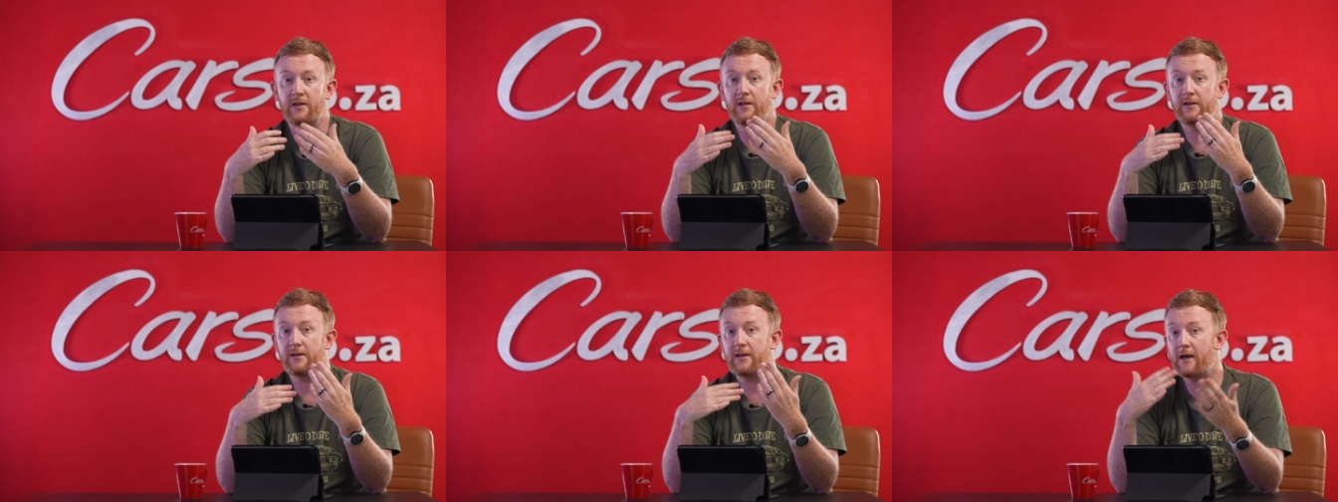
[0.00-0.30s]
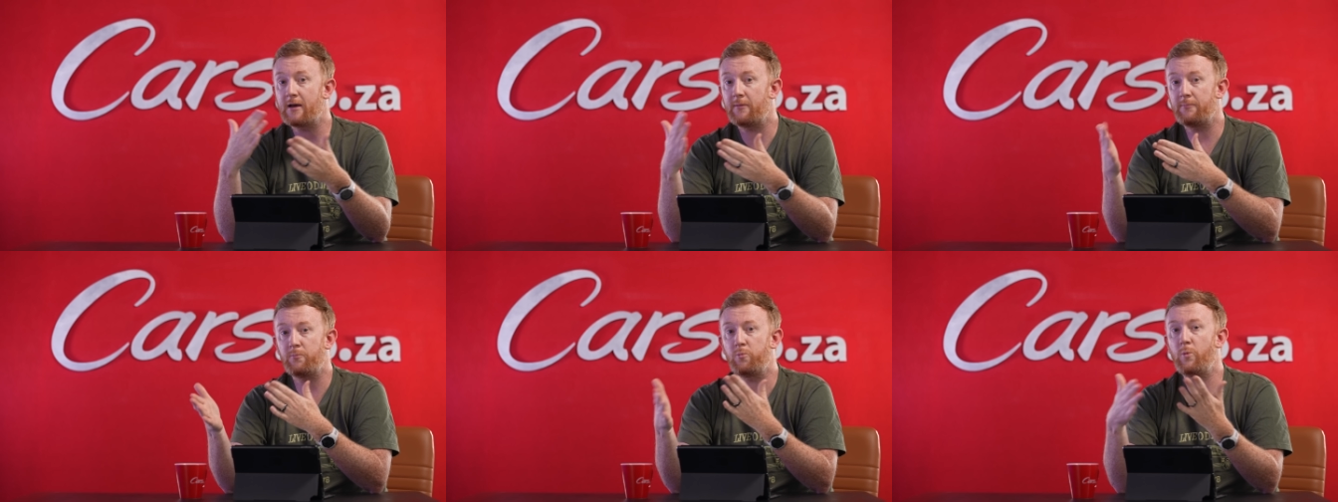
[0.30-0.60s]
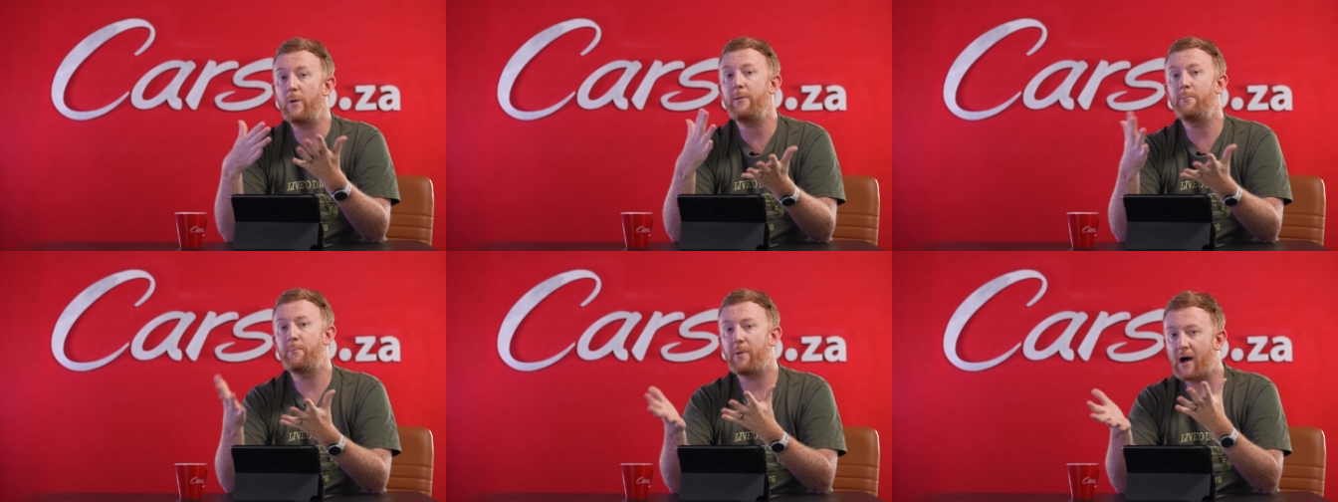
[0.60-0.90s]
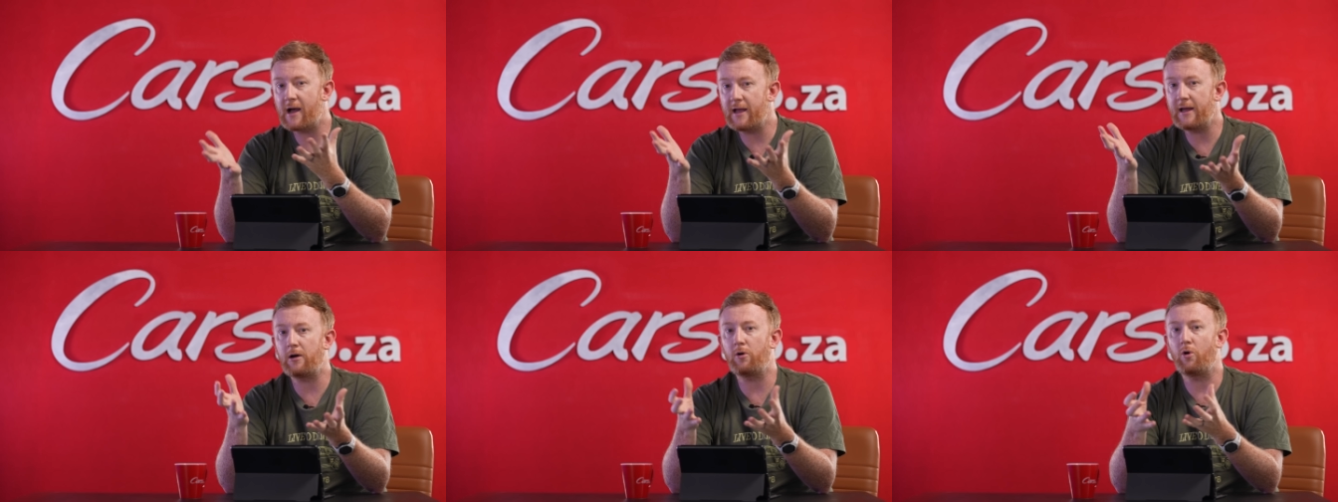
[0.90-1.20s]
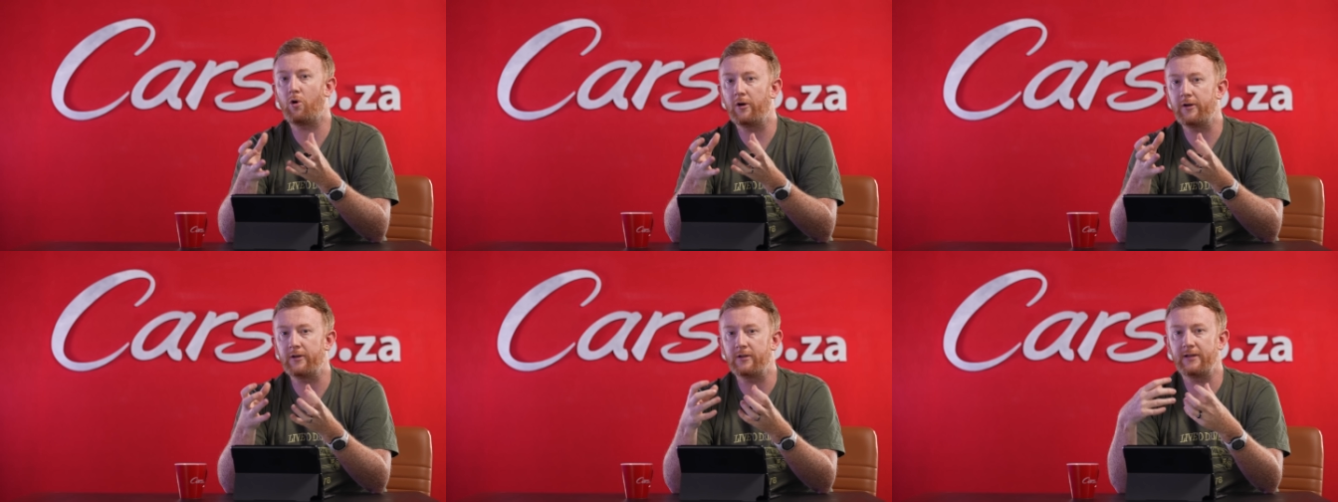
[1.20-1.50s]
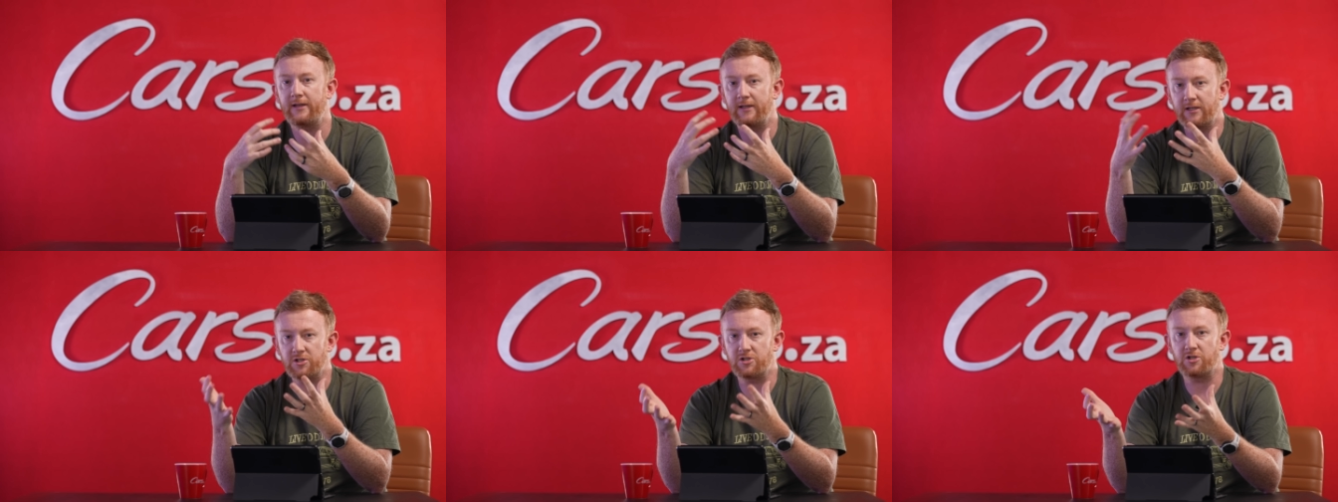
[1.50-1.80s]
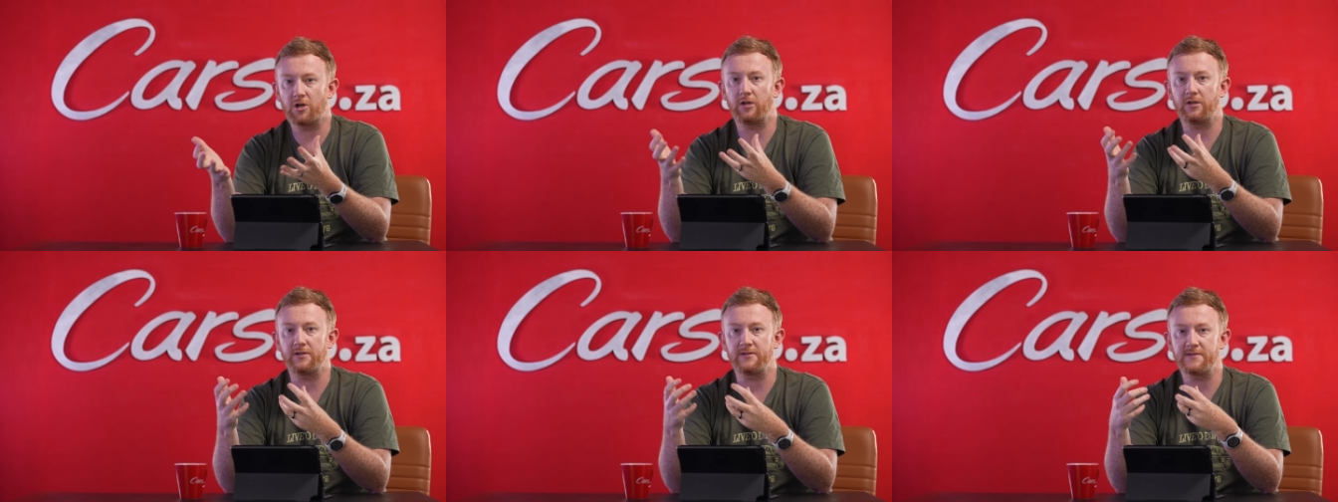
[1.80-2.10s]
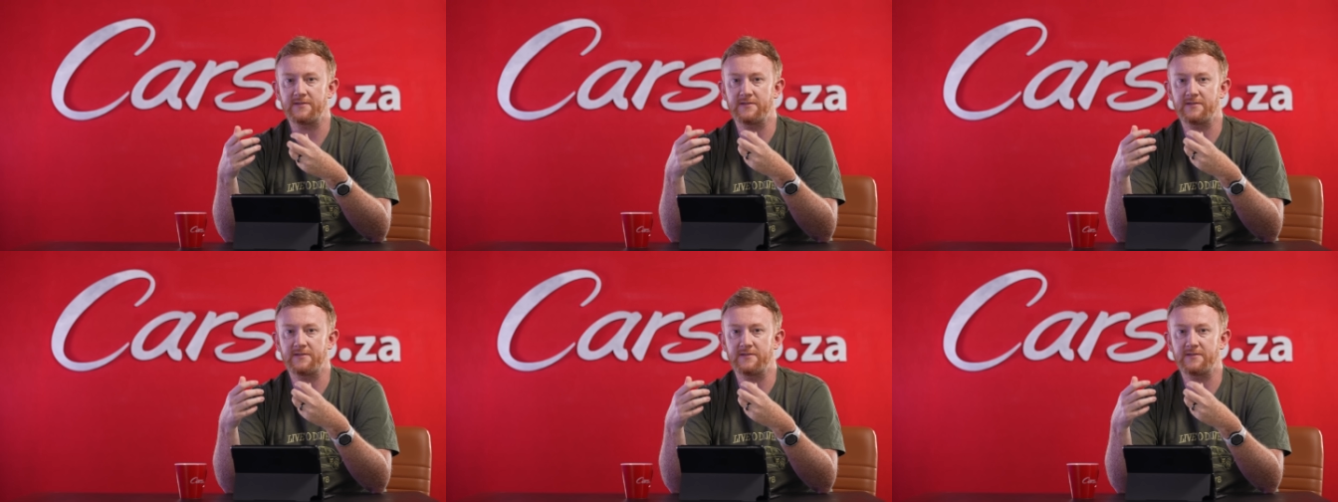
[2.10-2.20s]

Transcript: Now, we buy our oil in dollars,